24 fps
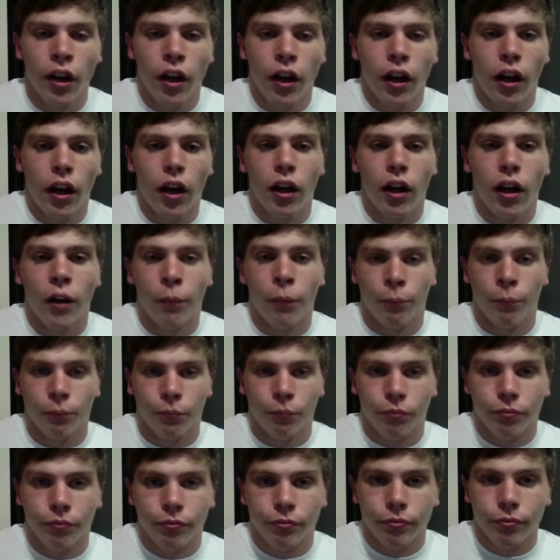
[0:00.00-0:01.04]
Um,
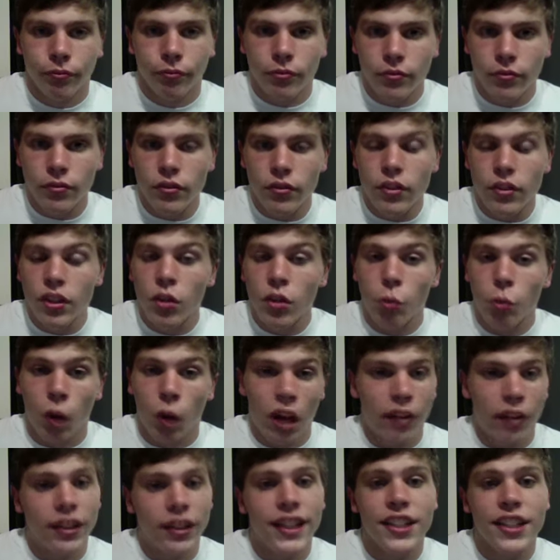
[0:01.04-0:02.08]
while
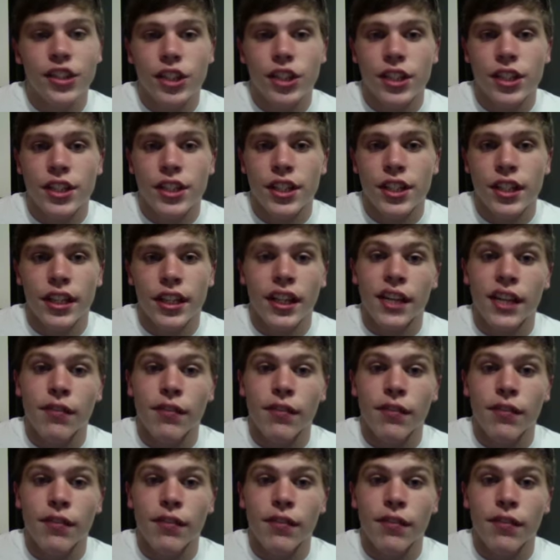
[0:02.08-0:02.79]
the HTC